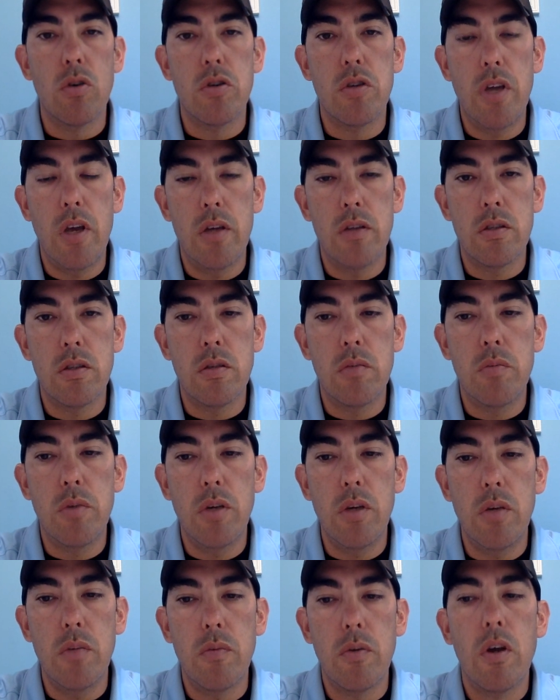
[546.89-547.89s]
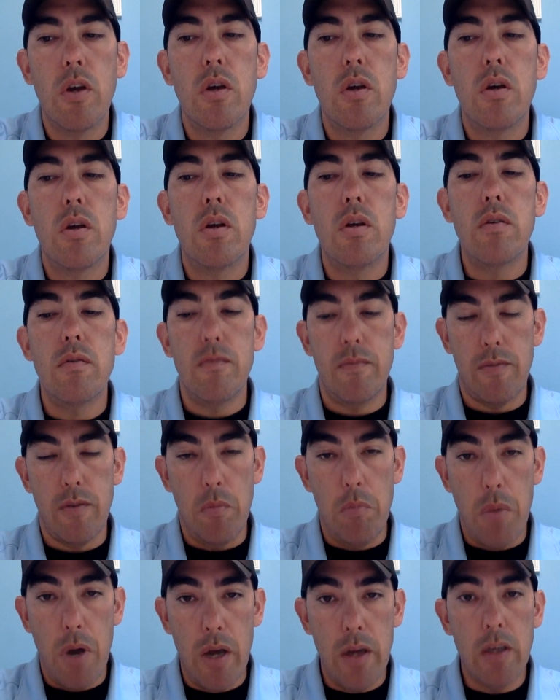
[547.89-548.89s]
So there tends to be,
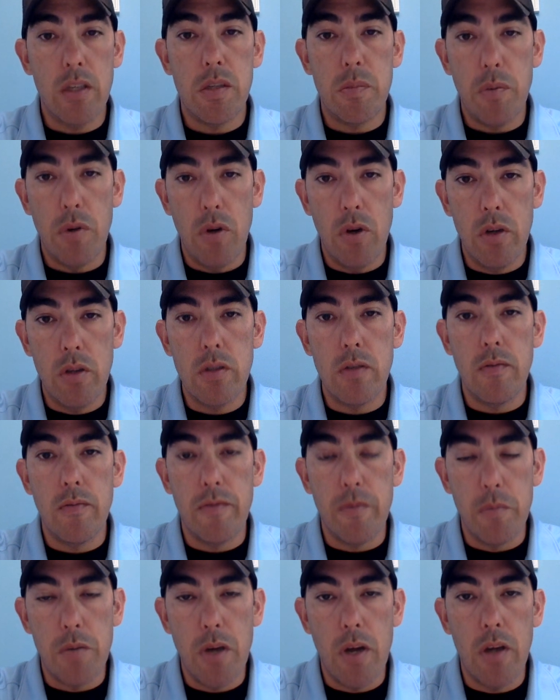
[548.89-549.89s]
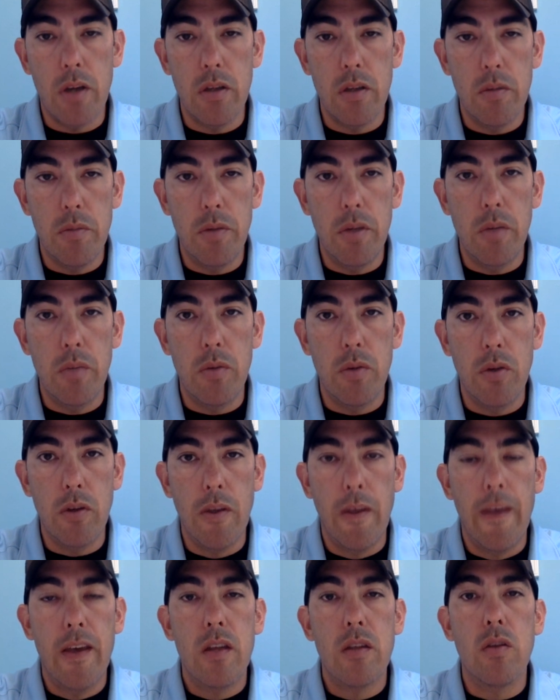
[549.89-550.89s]
from my experience and from talking to
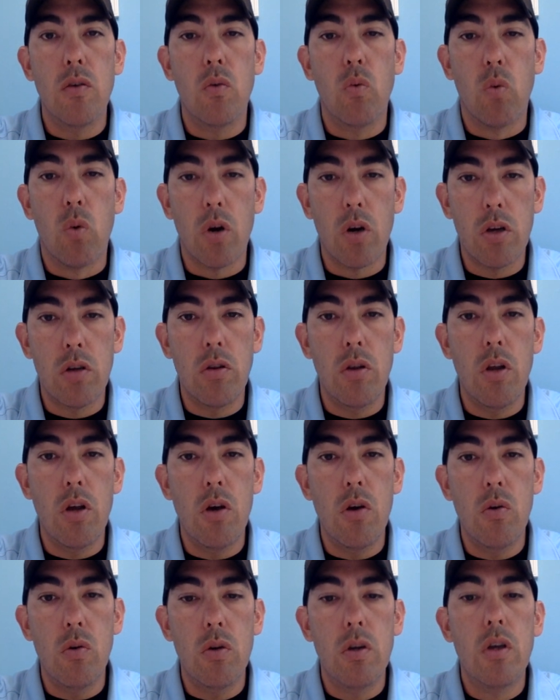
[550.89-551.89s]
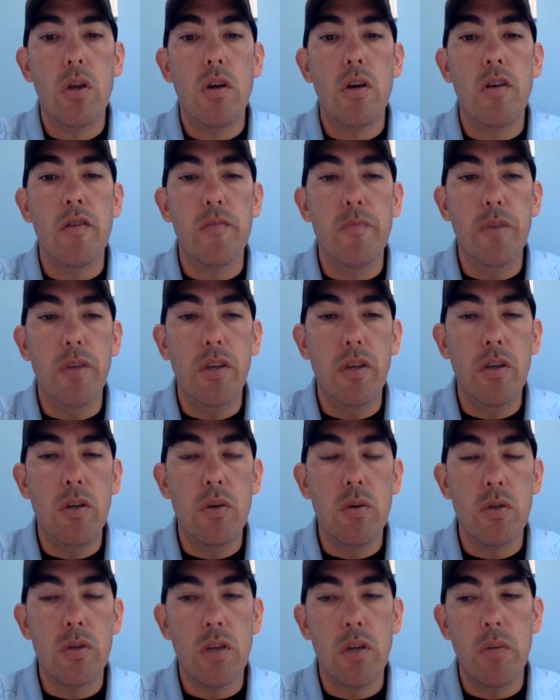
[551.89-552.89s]
people, the workload of
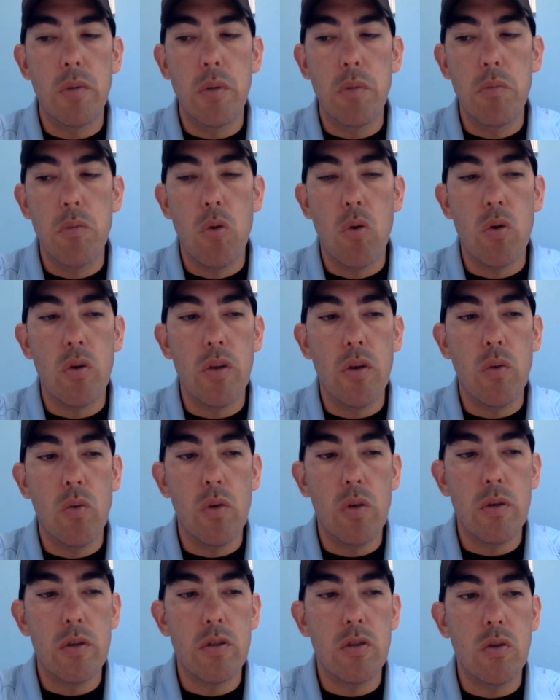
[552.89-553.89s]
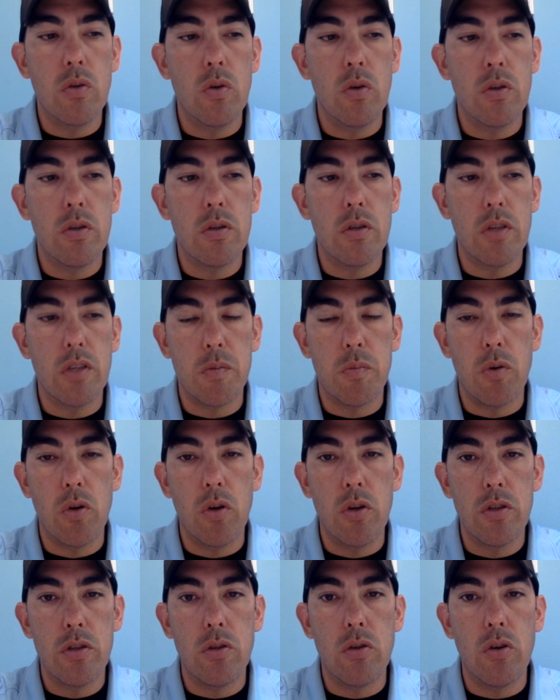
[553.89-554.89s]
BU is going to be more than what students
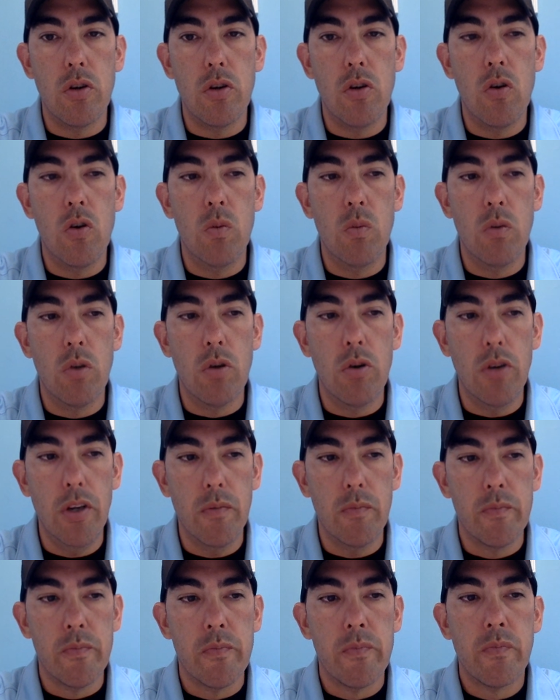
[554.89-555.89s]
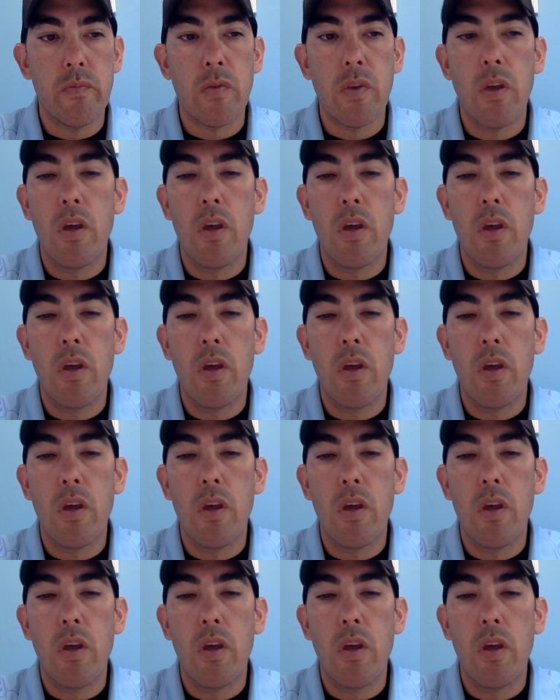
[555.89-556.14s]
experience during home learning.